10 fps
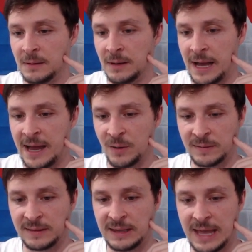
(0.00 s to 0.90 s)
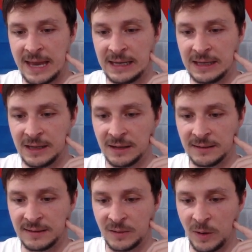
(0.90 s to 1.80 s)
I don't see any
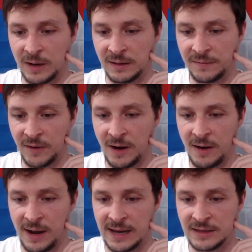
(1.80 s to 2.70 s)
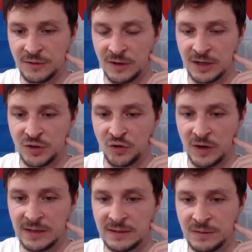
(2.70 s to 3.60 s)
good squares for our knight to
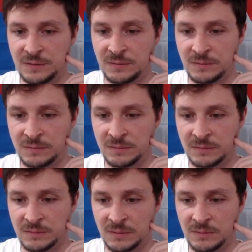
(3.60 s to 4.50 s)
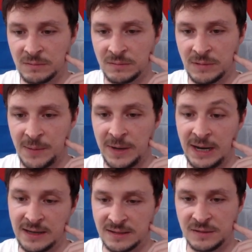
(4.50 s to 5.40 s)
retreat to. I mean,
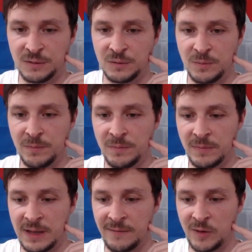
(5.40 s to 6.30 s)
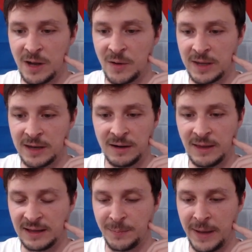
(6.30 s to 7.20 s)
I do. If we go here,
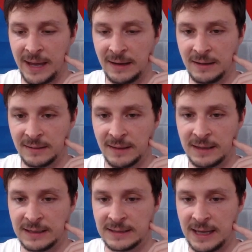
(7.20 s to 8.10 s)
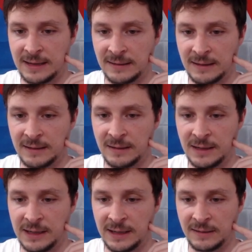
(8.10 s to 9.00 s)
that's bad, because then he takes it
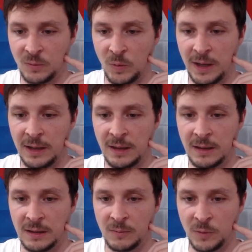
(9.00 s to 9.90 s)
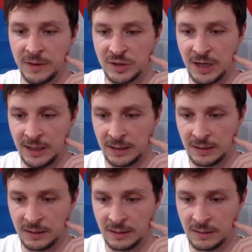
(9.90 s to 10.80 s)
and he gets away with a check.
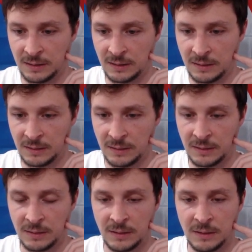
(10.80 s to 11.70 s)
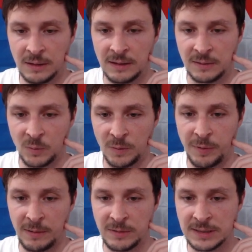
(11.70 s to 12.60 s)
So we're
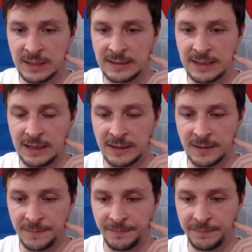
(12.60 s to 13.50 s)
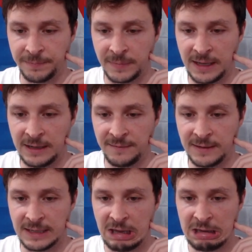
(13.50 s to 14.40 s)
probably just going to take. And if he
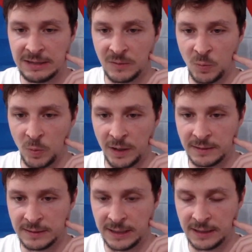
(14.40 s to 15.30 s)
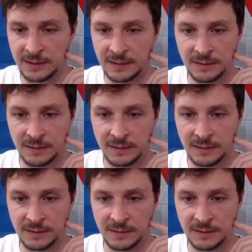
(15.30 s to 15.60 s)
takes, we're going to take.